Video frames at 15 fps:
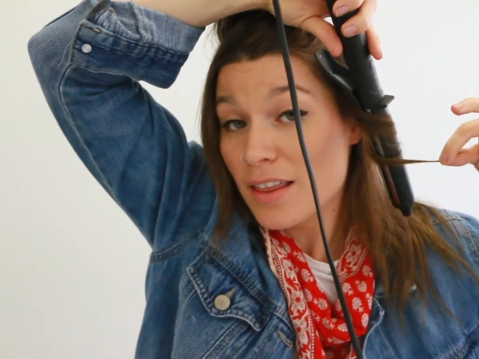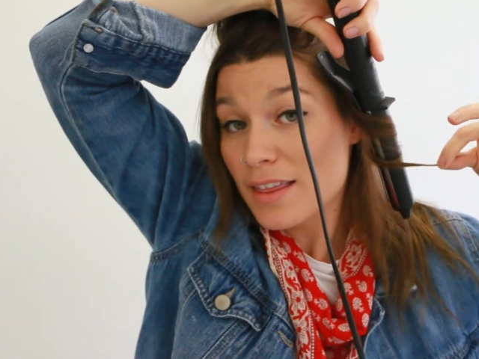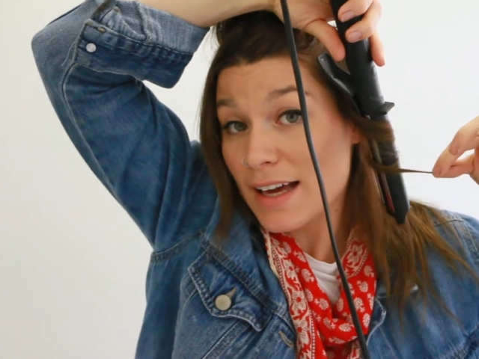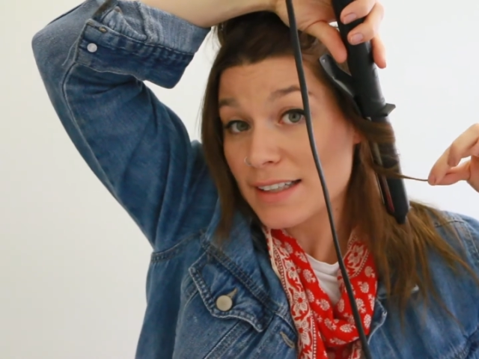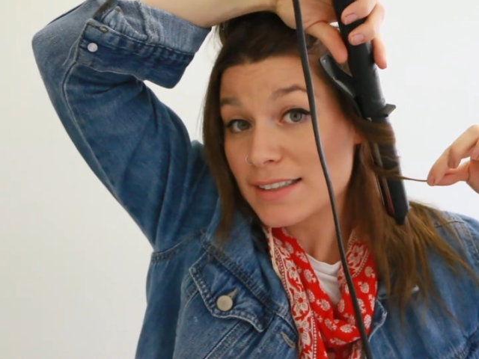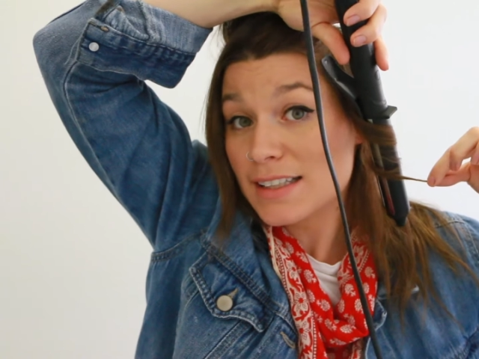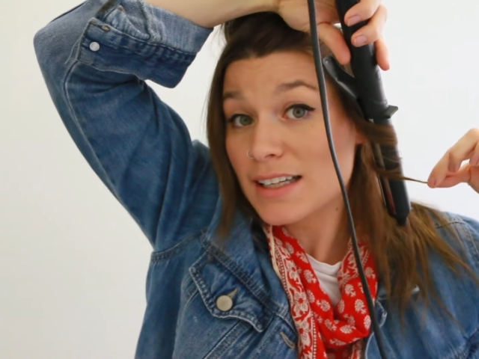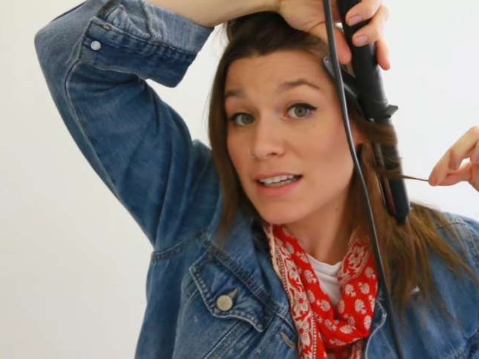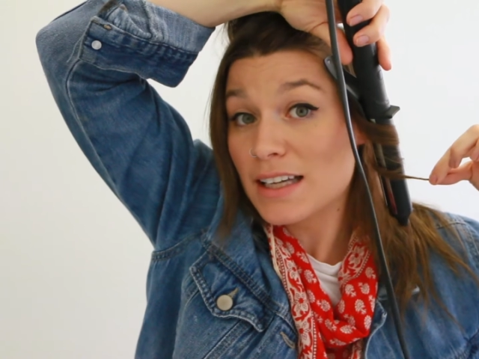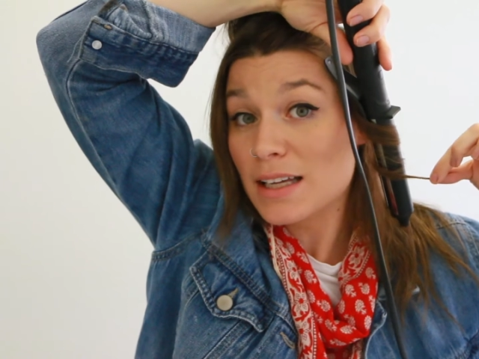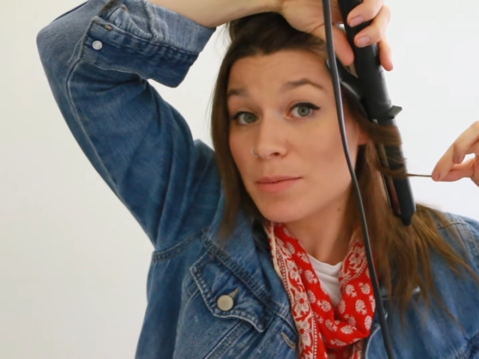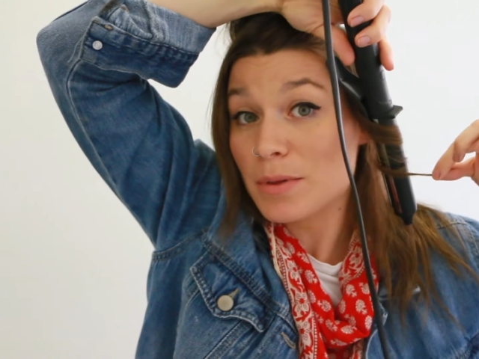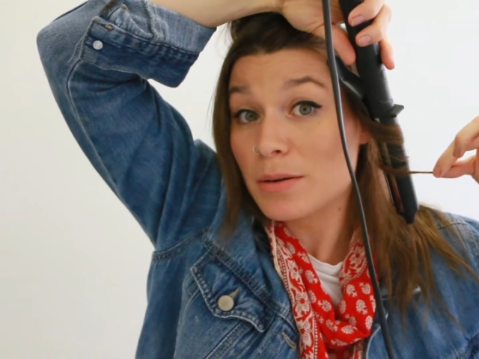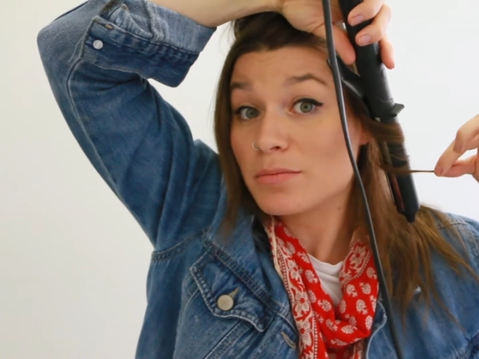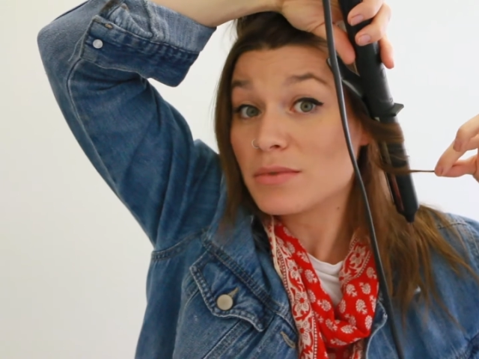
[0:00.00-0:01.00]
That's gonna
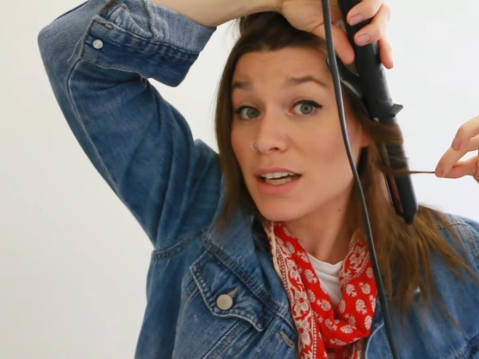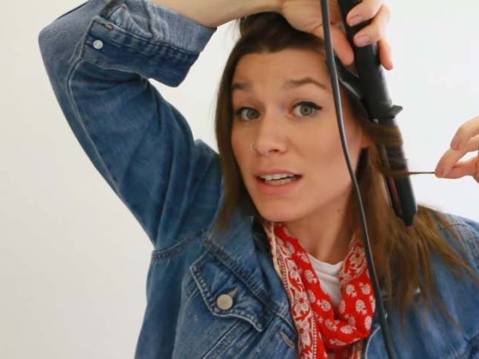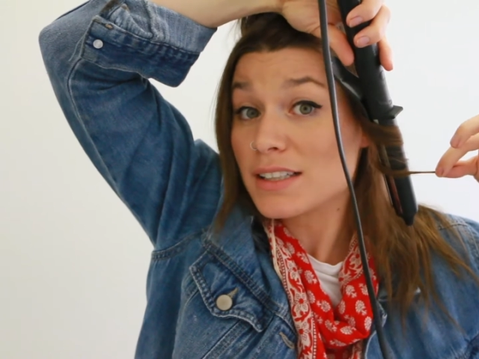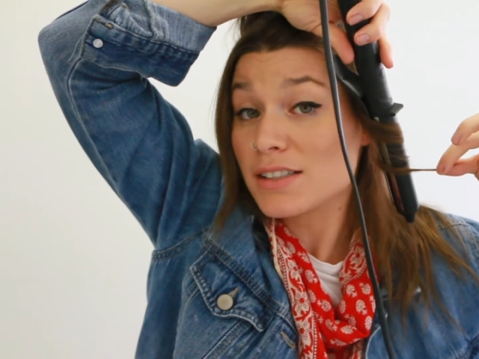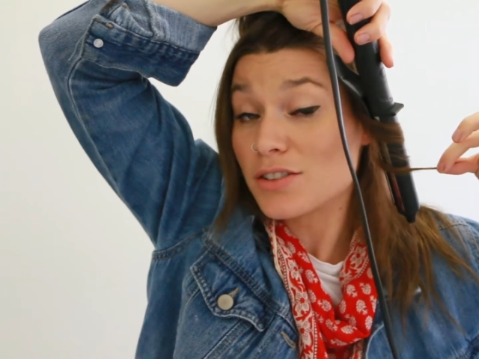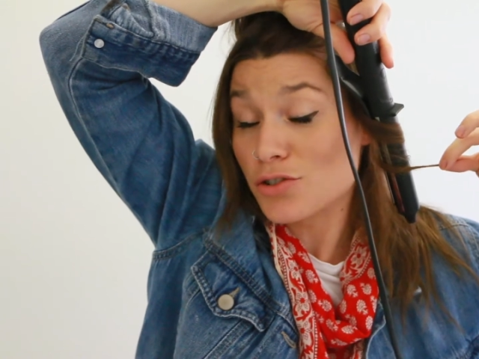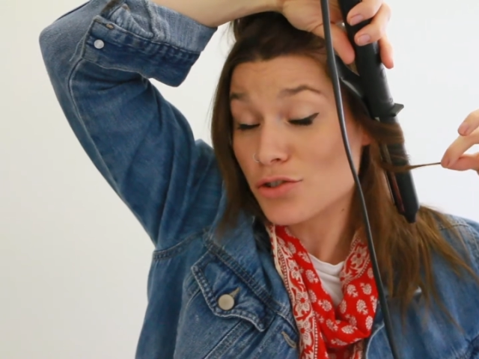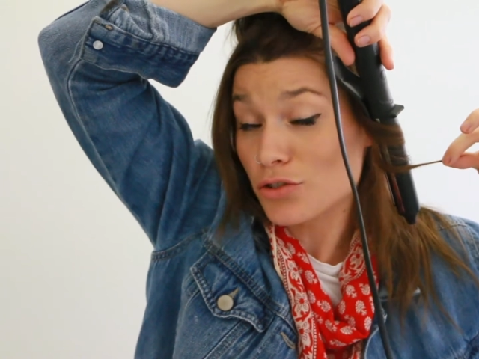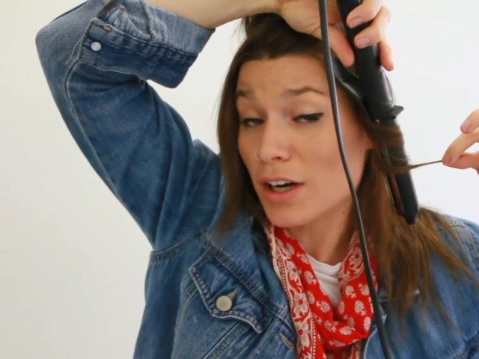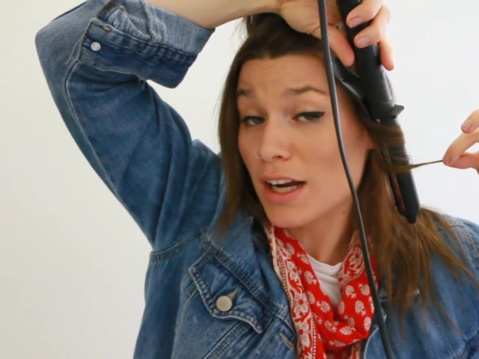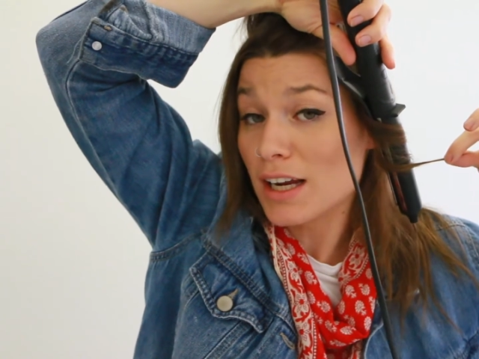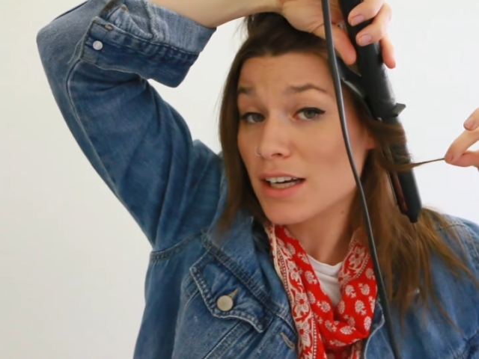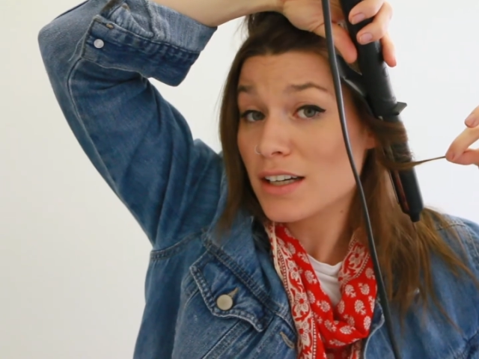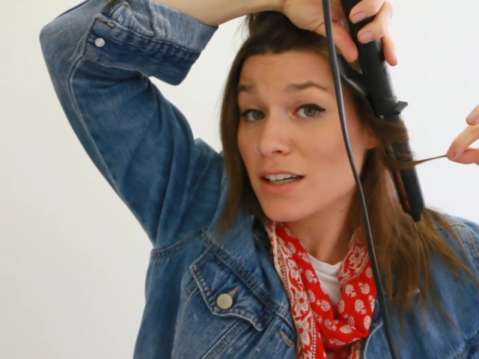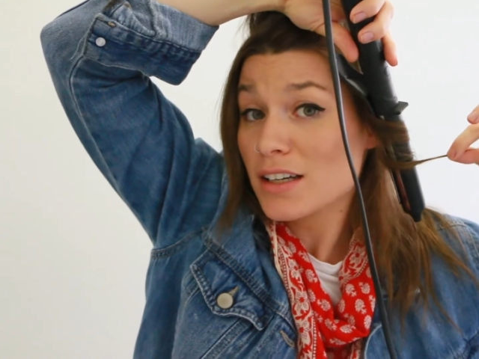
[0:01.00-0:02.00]
keep them nice and straight.